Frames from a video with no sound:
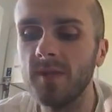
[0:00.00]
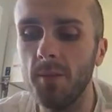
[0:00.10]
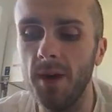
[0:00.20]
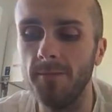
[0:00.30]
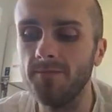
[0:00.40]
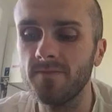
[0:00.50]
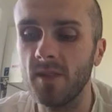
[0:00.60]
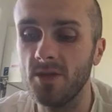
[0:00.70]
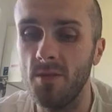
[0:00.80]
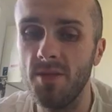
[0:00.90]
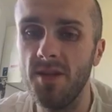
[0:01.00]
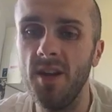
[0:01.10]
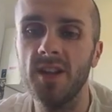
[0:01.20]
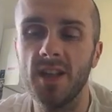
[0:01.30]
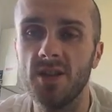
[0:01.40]
But so I'm
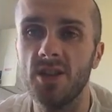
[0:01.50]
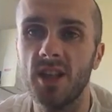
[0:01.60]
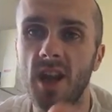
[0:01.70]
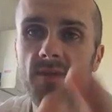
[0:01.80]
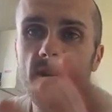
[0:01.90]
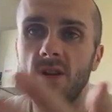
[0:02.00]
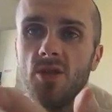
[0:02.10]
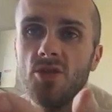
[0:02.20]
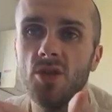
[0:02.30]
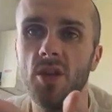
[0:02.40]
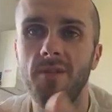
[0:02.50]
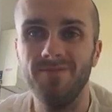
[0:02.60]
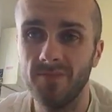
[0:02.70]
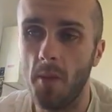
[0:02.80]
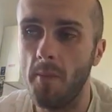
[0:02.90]
thoroughly addicted to caffeine, sugar.
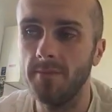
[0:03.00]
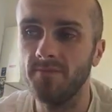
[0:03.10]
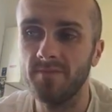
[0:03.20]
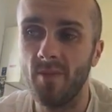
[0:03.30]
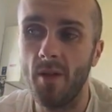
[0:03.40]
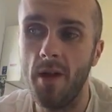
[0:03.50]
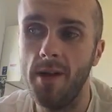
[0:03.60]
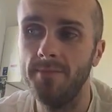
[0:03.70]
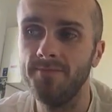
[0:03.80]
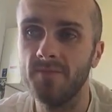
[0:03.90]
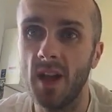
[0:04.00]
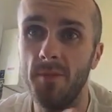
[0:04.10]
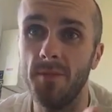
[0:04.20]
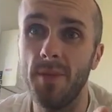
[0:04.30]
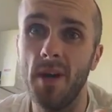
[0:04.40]
I've
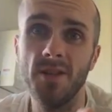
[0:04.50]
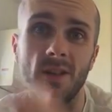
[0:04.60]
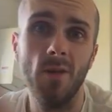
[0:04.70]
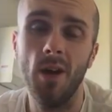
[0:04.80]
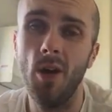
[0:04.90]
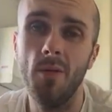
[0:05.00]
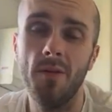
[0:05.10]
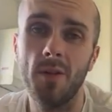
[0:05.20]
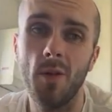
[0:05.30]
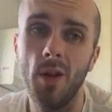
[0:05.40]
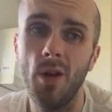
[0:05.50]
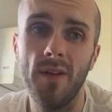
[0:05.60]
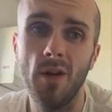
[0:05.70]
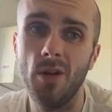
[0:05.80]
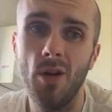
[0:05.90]
been partying quite a lot with quite a lot of
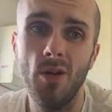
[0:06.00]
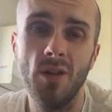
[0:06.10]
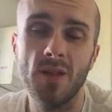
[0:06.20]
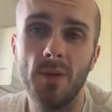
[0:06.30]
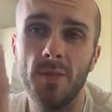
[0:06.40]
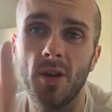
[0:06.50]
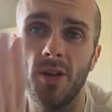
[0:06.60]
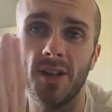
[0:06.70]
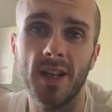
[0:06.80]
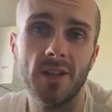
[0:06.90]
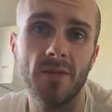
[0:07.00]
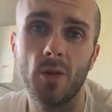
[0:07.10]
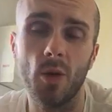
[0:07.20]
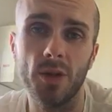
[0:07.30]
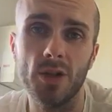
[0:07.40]
alcohol. It's probably got an addictive
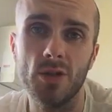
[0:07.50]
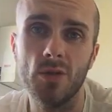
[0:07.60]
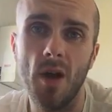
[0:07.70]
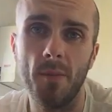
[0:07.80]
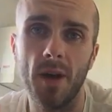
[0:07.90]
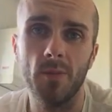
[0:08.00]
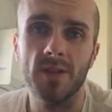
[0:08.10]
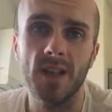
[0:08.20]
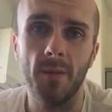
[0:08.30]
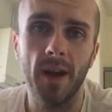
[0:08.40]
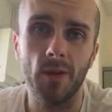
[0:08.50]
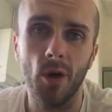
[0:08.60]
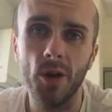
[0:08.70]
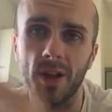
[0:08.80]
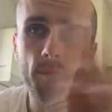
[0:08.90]
quality to it. I mean, I wouldn't say I'm an
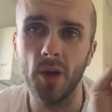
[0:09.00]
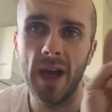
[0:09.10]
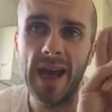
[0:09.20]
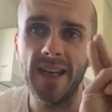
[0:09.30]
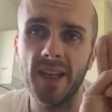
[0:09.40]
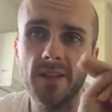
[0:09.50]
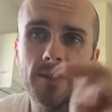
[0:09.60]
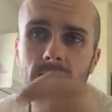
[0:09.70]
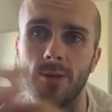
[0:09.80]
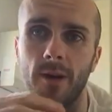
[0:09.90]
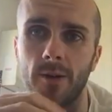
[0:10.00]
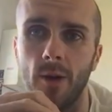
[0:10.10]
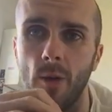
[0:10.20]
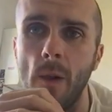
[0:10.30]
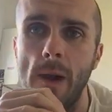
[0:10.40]
alcoholic. I'm not addicted to
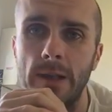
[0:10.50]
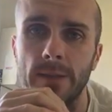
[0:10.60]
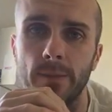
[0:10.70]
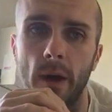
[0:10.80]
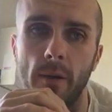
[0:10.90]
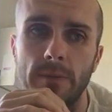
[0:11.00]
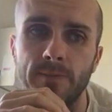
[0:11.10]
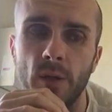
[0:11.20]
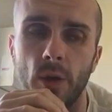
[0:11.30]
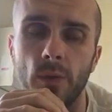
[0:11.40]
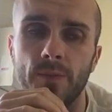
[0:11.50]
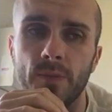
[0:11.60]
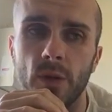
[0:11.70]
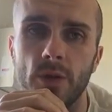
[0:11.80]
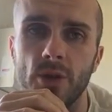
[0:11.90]
alcohol, but you know,
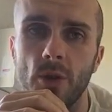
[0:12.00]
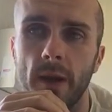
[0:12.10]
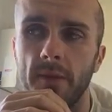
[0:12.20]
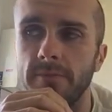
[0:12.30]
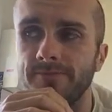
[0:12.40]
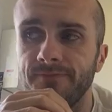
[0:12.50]
consuming